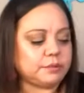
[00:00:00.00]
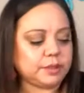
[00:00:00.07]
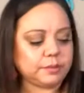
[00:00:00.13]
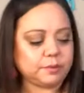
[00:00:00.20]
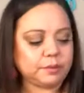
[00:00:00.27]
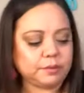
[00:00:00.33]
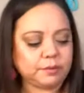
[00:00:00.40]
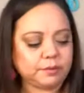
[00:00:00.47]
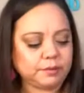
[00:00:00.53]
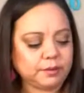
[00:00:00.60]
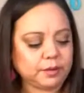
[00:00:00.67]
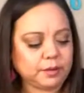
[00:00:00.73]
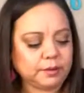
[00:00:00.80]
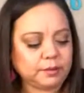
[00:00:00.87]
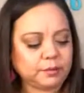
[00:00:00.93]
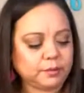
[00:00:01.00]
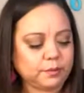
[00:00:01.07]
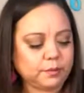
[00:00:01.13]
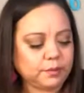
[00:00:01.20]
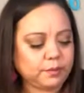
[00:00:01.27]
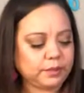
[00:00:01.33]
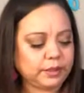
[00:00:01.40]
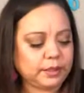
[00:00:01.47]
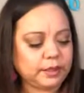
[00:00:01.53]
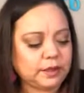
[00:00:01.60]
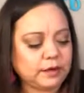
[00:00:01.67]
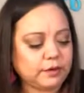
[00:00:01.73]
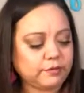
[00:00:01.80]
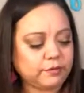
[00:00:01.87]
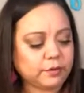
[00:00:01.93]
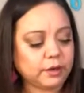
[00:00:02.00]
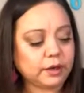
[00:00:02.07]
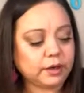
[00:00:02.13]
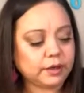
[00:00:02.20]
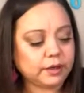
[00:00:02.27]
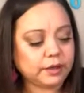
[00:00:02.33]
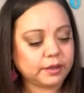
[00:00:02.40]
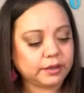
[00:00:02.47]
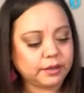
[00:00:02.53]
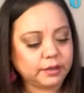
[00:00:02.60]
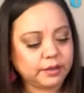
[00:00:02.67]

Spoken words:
Depot when he got off work.